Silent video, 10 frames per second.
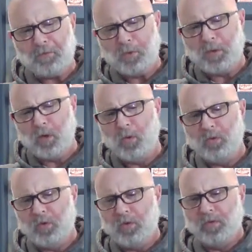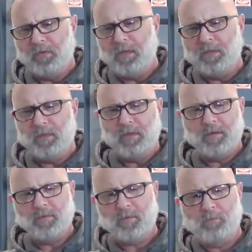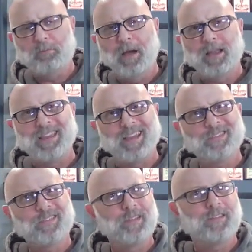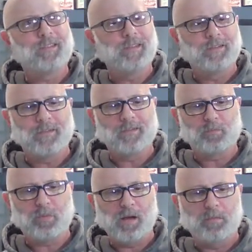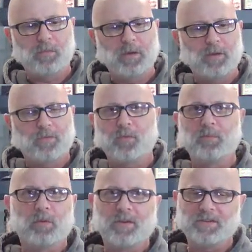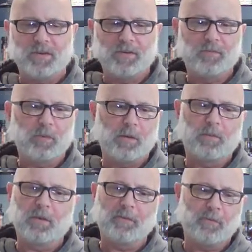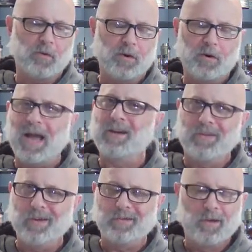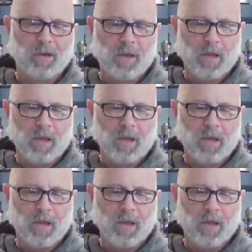It tastes a little bit older than these. So my guess on this is it's probably three plus years, probably a four year. I don't know.